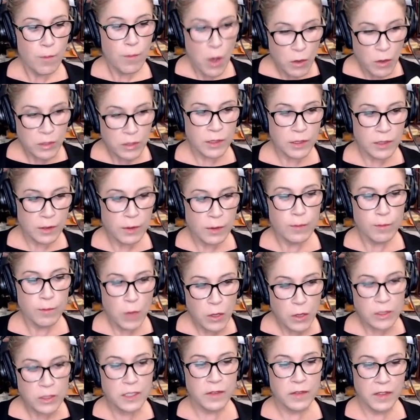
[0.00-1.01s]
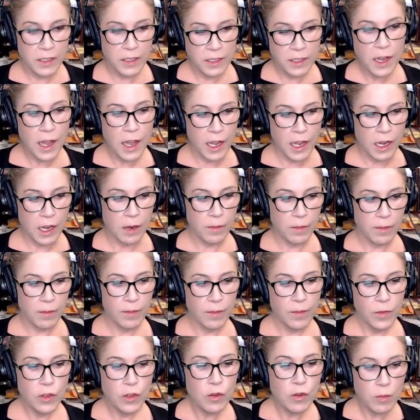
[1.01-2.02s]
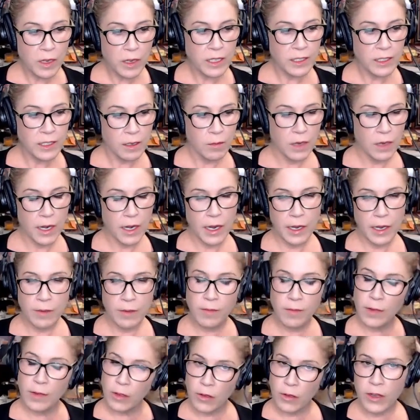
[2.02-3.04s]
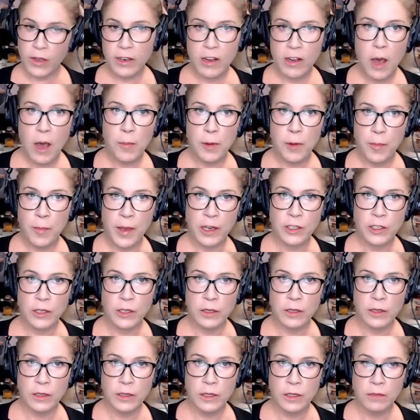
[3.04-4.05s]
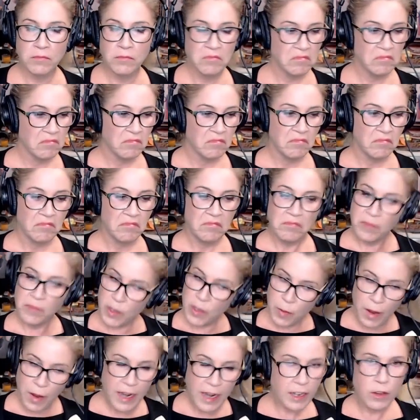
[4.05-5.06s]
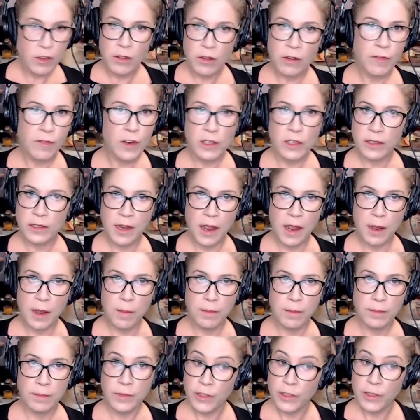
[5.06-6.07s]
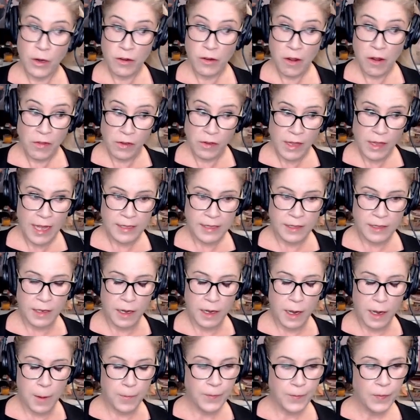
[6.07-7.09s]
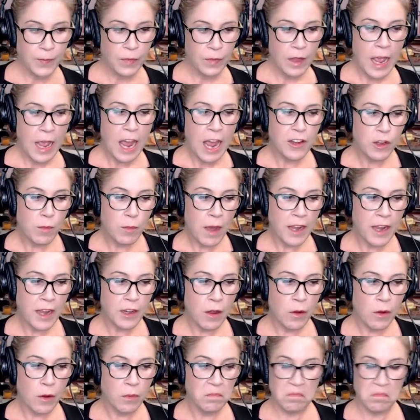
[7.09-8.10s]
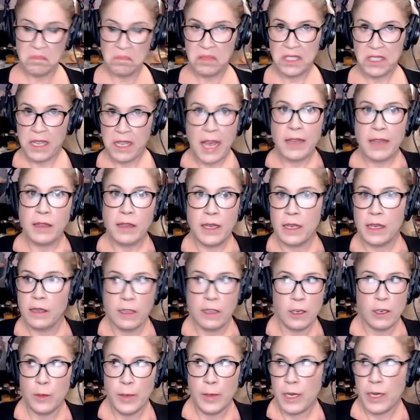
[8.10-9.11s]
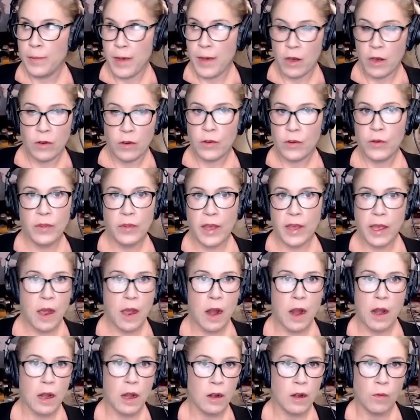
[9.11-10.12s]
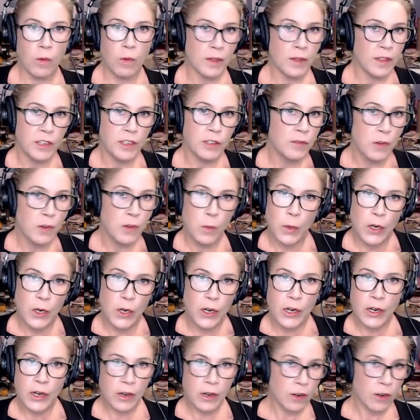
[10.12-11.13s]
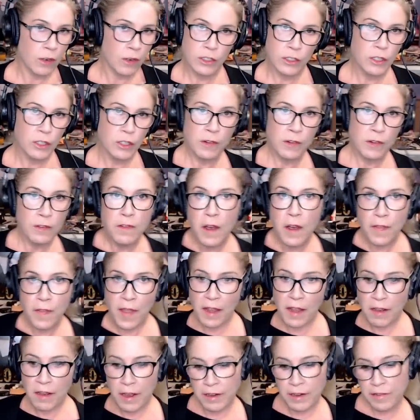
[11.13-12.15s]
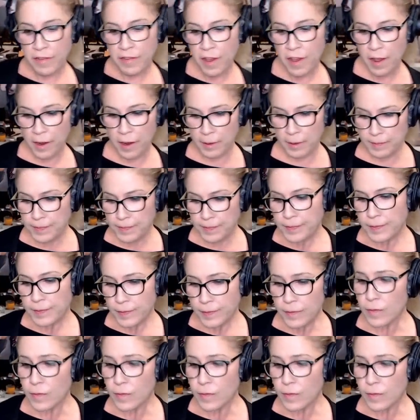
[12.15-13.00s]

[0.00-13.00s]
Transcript: most most of the time you meet somebody look at a couple pictures you might know their first name don't know their last name and you might know slightly a little bit about who they are what they do for work or do for fun that kind of thing